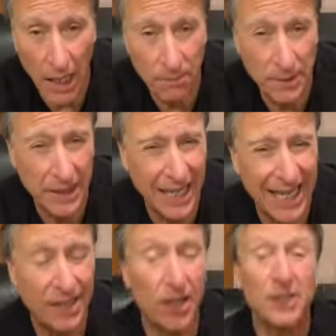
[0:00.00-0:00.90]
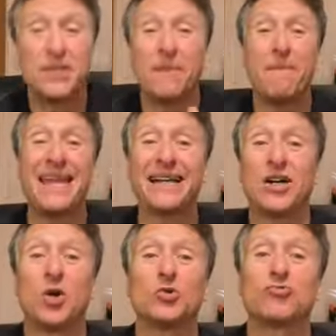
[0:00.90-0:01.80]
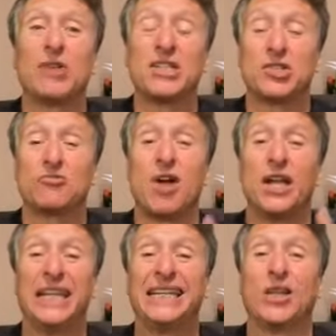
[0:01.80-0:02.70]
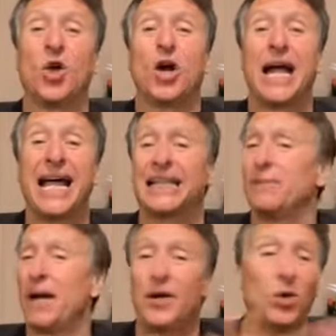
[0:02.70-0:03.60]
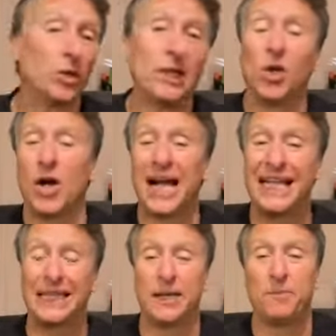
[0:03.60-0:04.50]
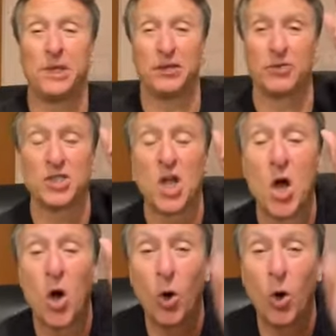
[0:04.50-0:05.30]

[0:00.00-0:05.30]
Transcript: I'll be at Domenico's restaurant in Long Island, my only Long Island appearance,